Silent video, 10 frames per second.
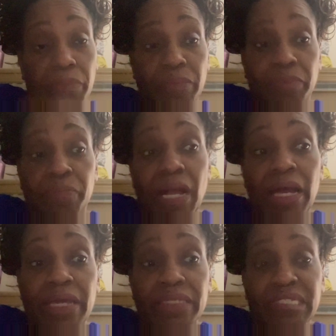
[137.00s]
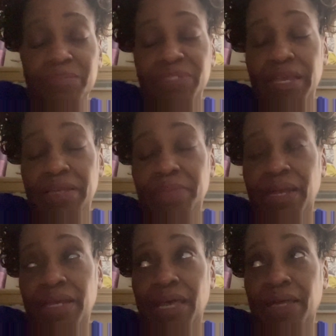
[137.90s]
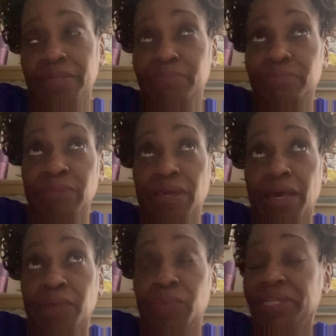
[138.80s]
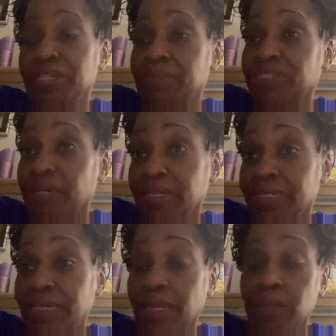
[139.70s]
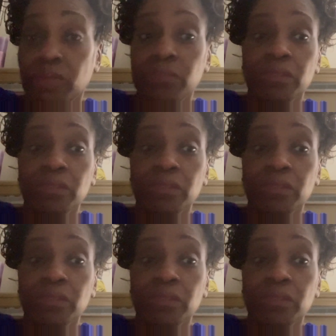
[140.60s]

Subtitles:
mine sometimes I wind up shutting down.